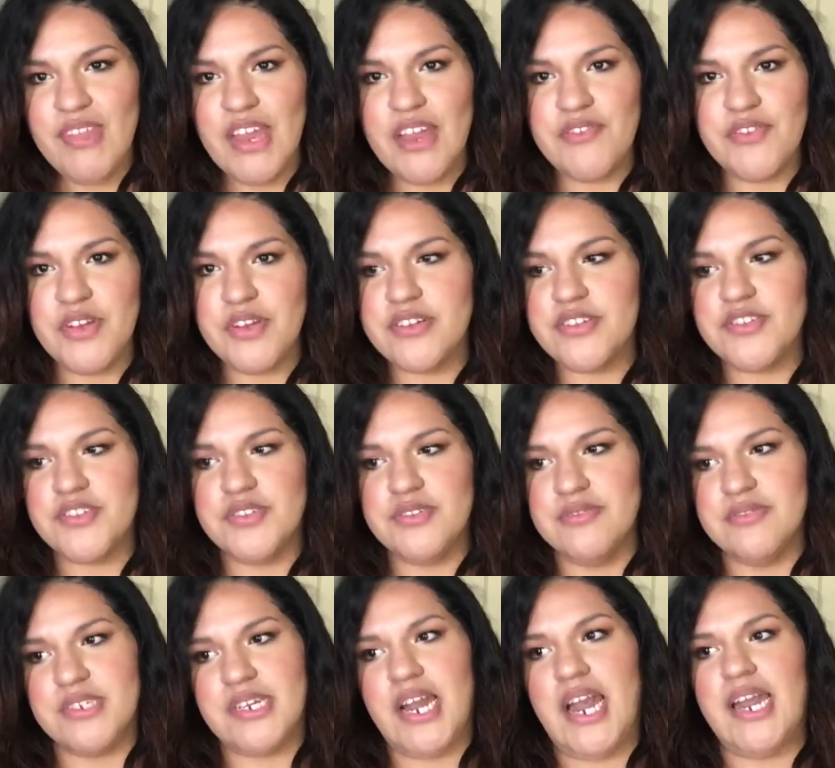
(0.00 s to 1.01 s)
if you're
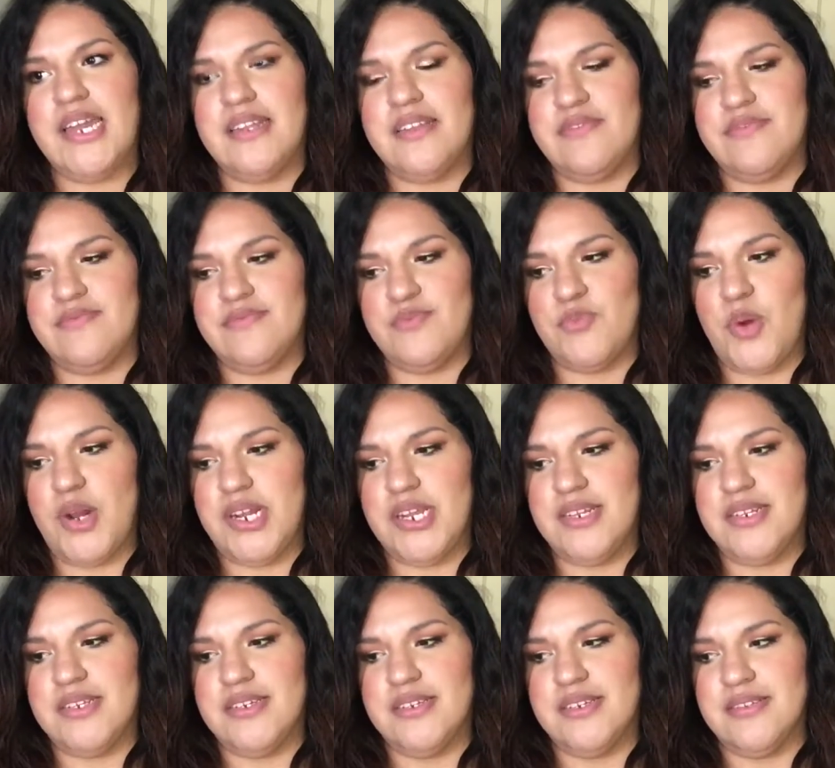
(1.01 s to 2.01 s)
kind of
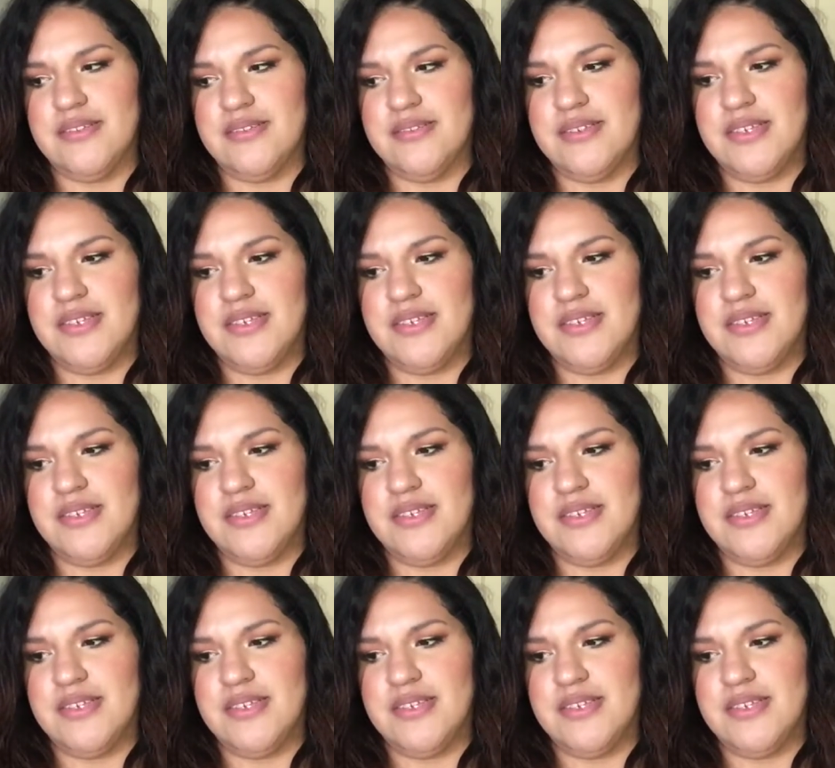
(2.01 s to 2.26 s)
wanting to